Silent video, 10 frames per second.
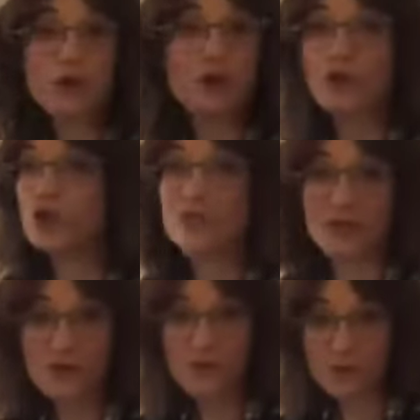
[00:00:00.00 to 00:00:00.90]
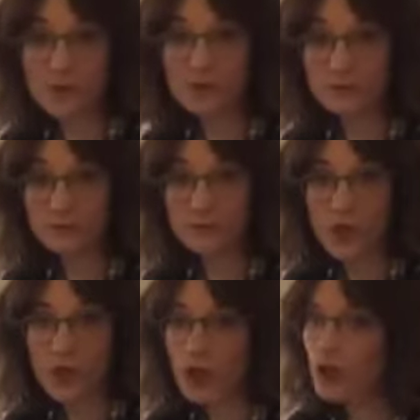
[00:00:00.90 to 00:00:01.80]
You could use tin foil.
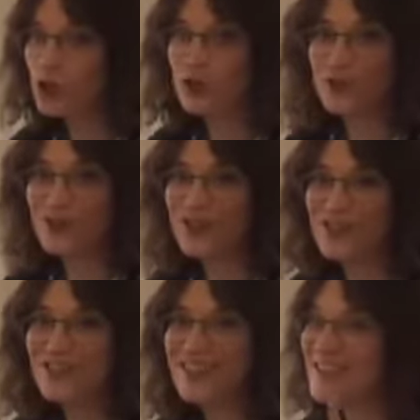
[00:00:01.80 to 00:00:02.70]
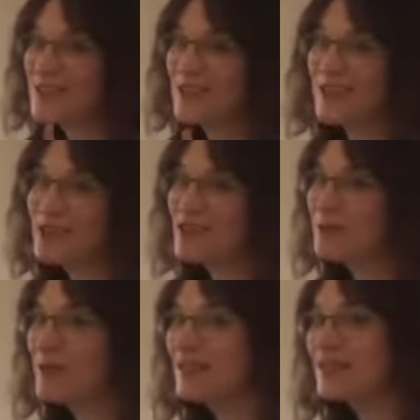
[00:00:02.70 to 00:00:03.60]
You could use, this is quite naughty,
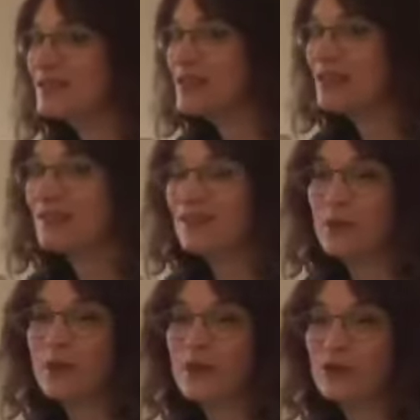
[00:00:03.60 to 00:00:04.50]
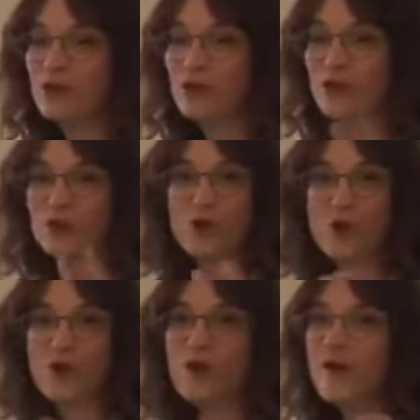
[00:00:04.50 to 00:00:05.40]
Niven's still eating her way through her
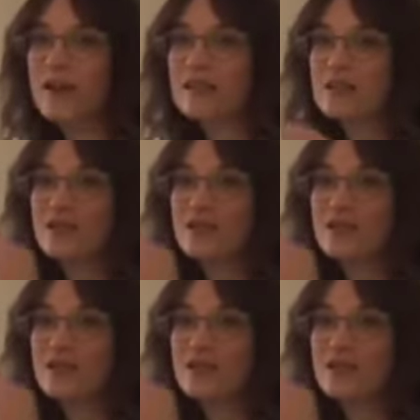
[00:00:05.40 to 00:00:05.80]
chocolate coins,